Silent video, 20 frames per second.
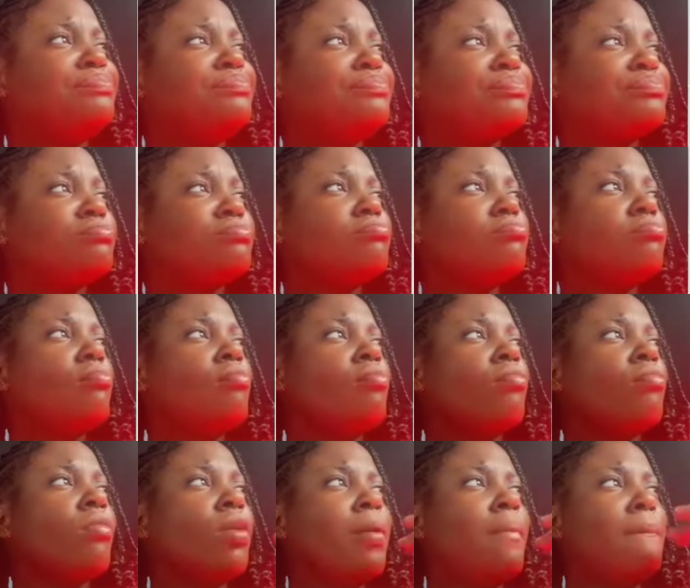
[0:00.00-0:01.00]
man got
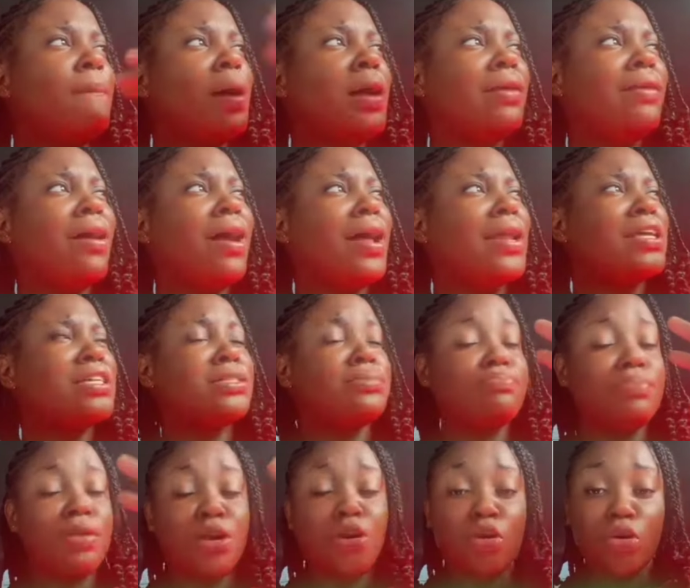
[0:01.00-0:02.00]
this big old
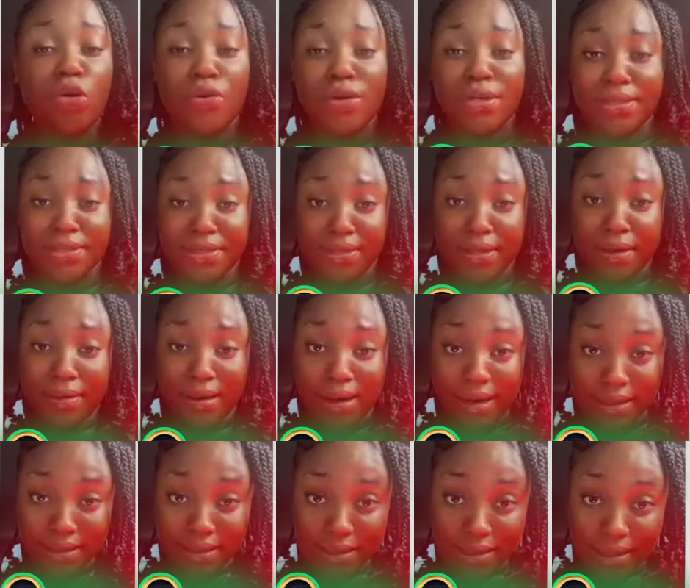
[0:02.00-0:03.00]
restaurant.
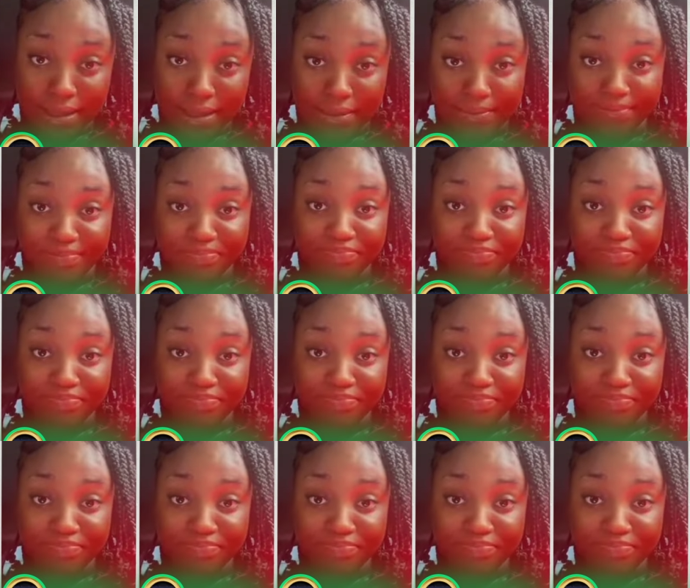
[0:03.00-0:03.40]
He